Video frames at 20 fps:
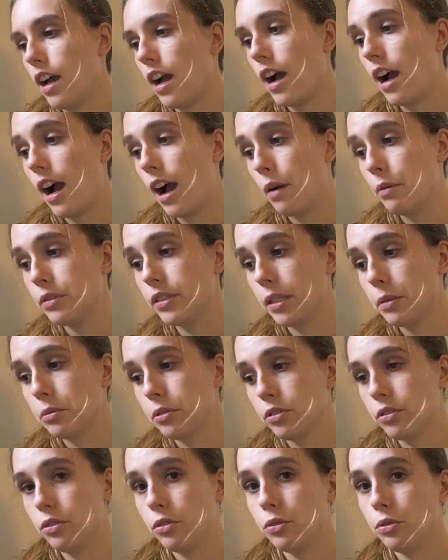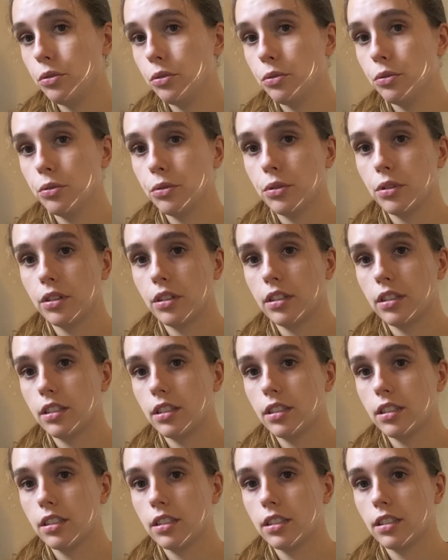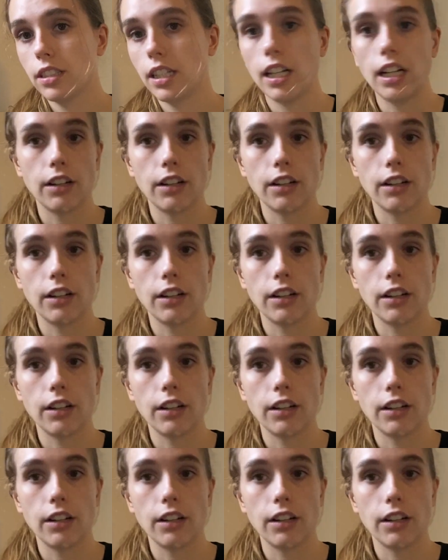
I was able to get